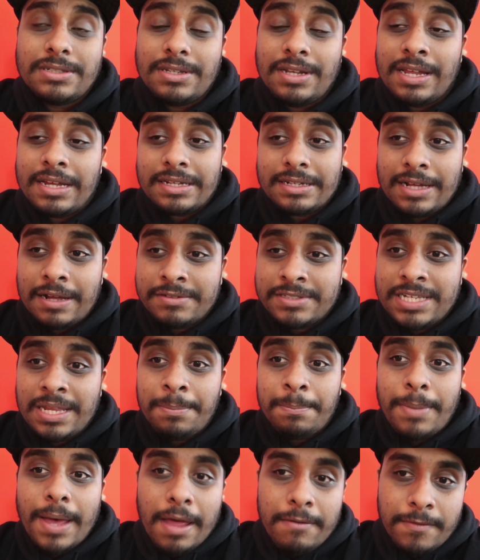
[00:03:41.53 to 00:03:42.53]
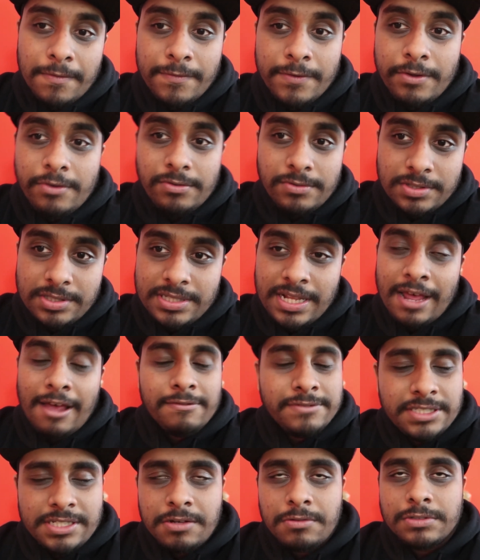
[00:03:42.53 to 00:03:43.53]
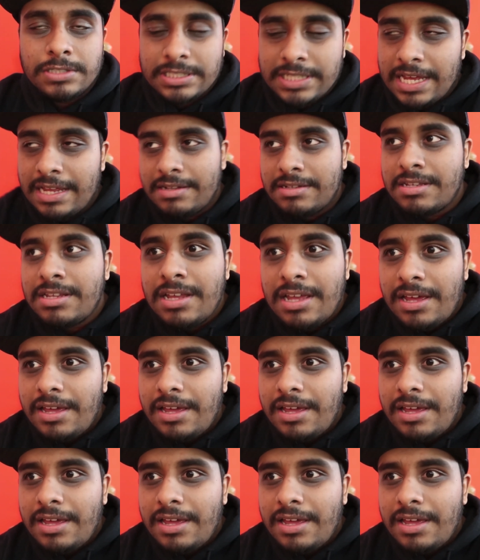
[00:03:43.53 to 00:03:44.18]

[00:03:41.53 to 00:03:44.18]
Like, I've seen bad reviews that have still said